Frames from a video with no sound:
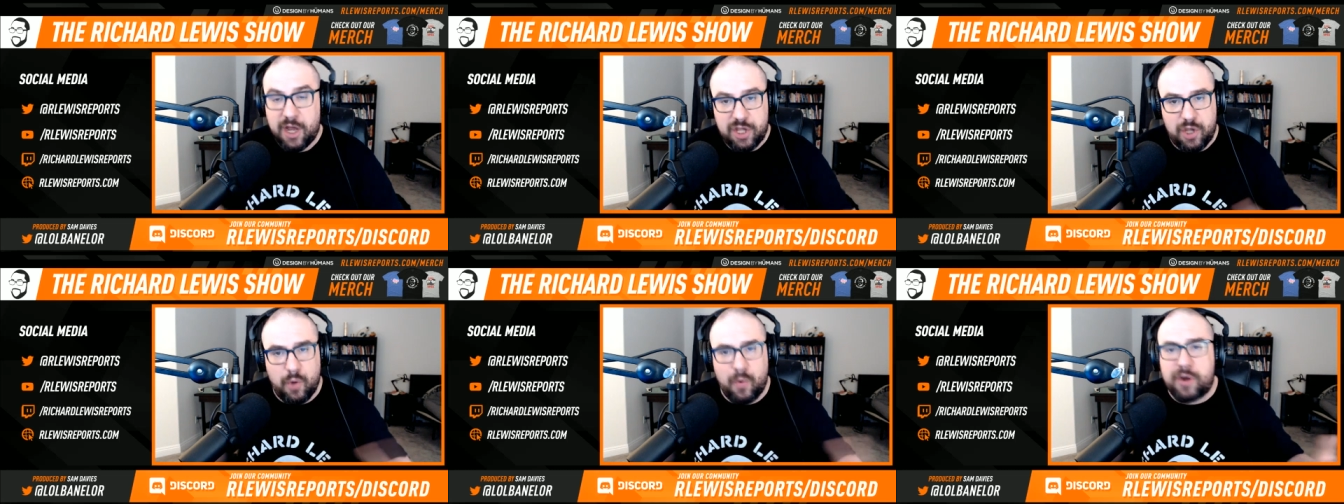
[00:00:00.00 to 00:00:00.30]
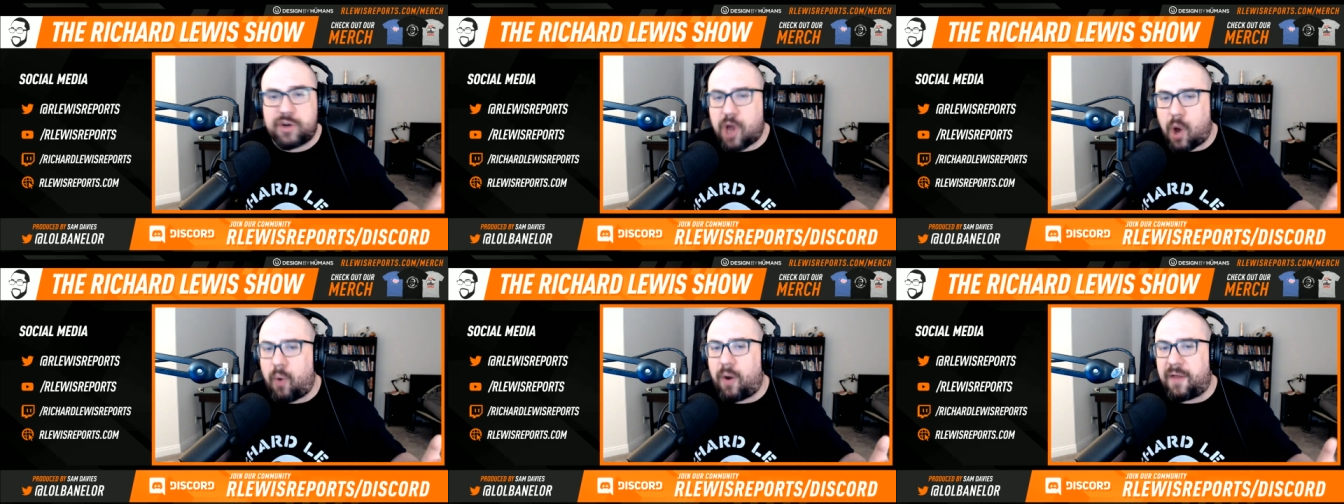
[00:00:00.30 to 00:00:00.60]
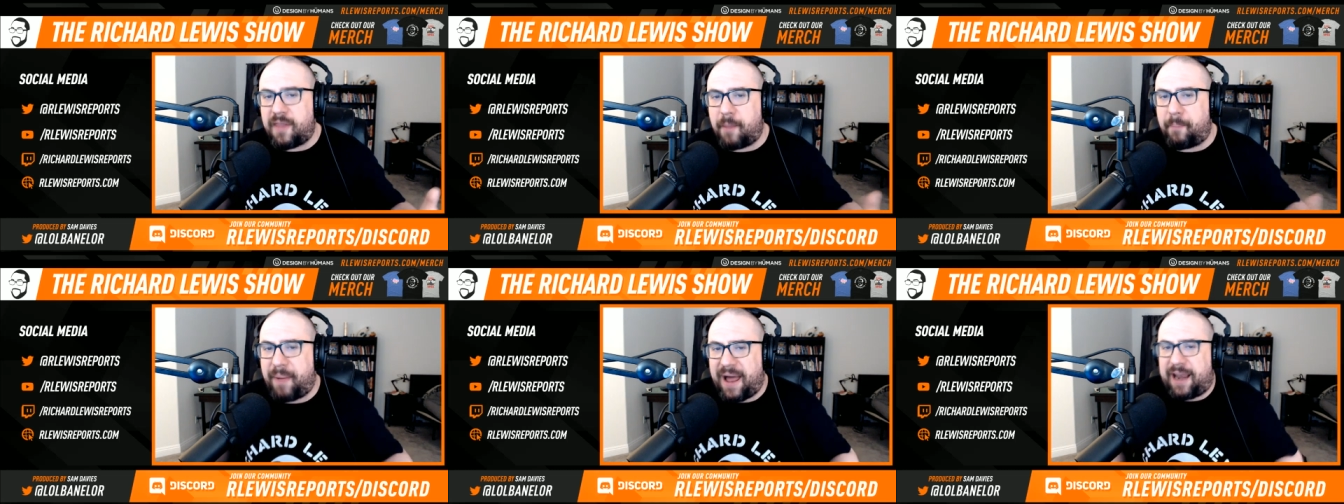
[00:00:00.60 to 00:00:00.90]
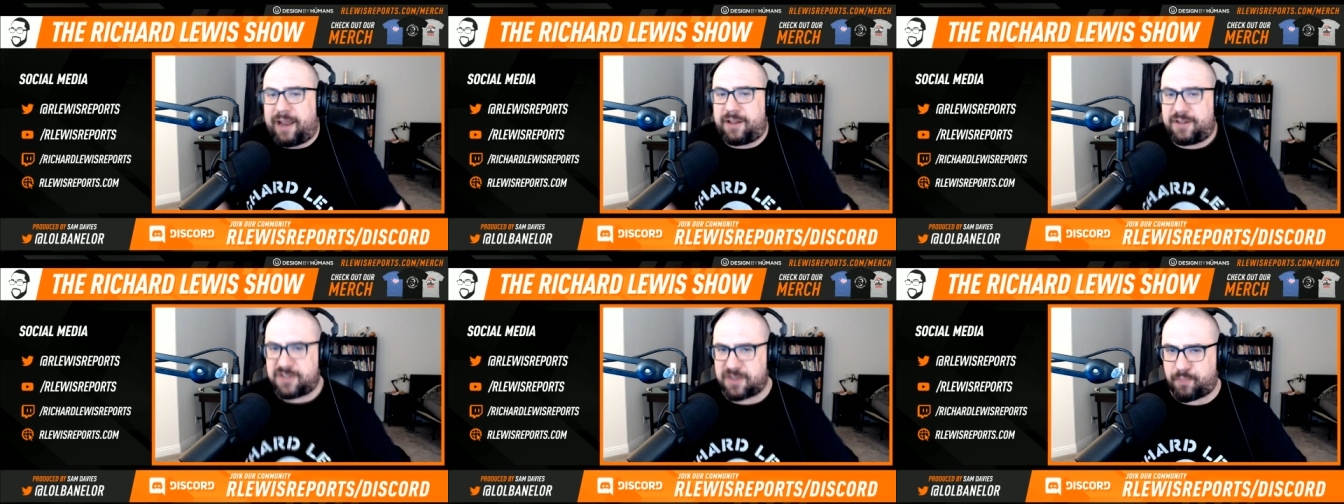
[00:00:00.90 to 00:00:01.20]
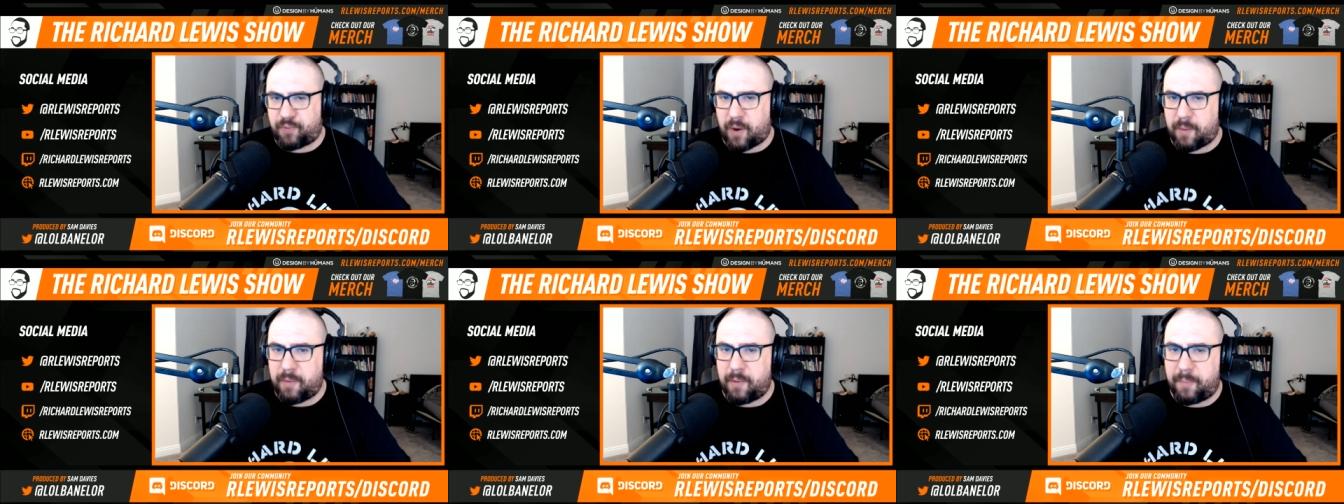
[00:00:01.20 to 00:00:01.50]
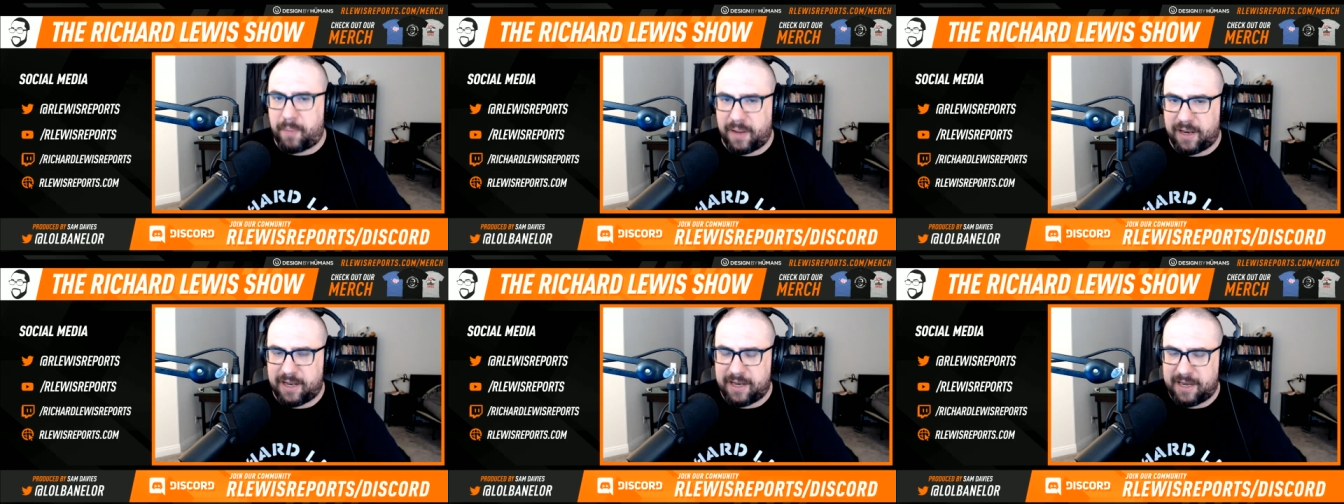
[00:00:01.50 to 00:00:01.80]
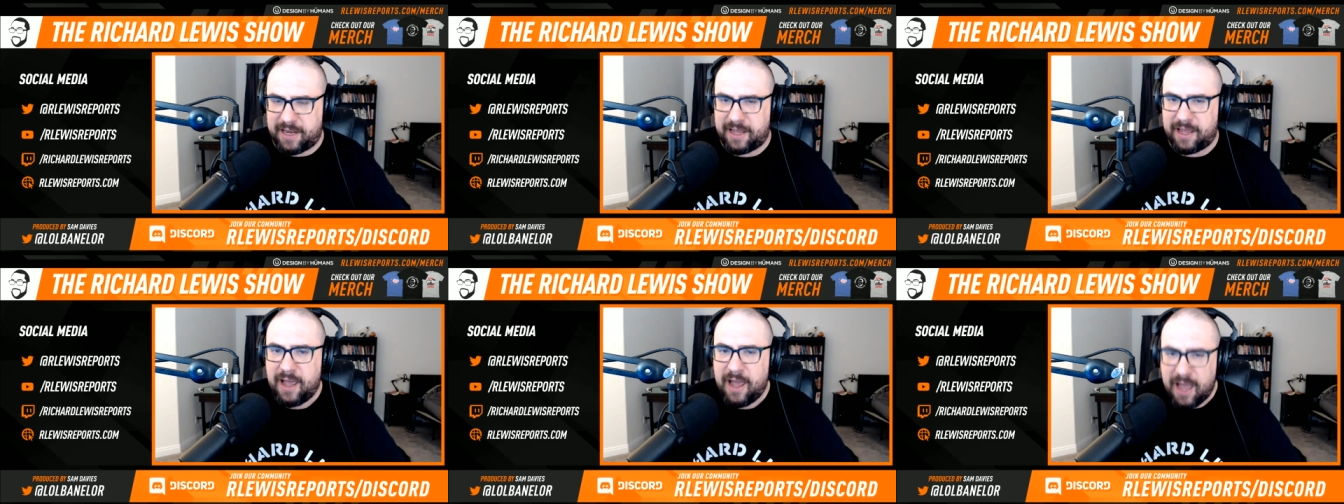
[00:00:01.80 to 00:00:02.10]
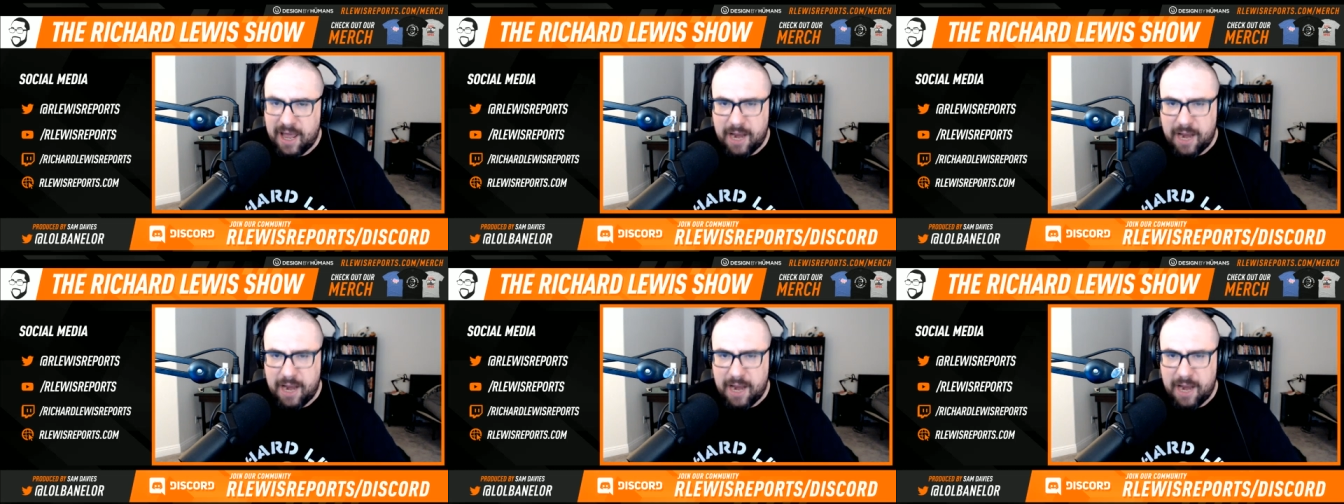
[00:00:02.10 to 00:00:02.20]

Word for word: you would go on the balance of probability.